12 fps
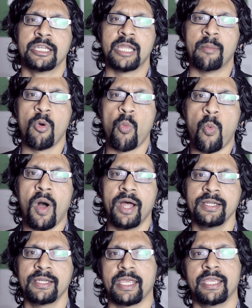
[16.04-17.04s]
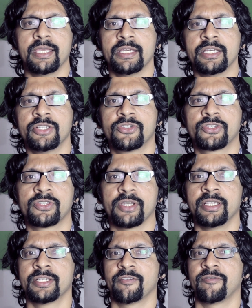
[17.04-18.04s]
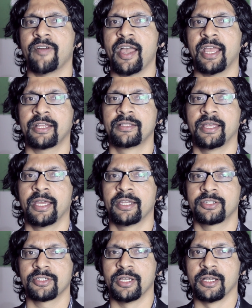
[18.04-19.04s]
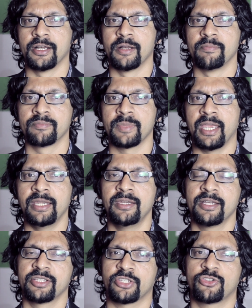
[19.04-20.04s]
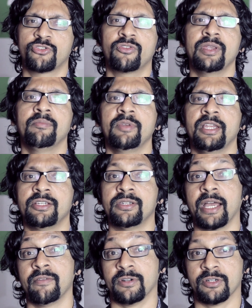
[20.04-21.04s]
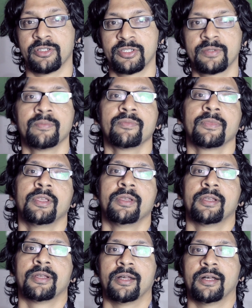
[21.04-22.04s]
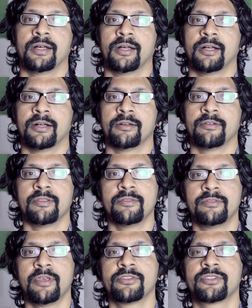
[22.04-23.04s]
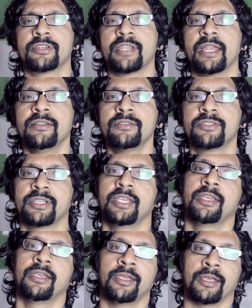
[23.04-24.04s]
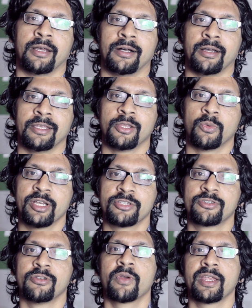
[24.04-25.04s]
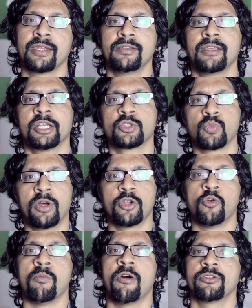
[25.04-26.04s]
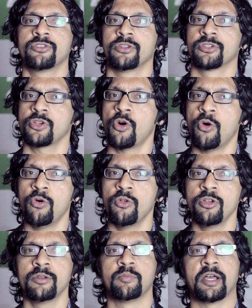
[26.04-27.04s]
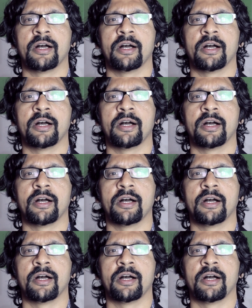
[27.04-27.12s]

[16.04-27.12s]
Number one is the fact that India is extremely diverse. There is a tendency in the West to look at India as one homogenous whole,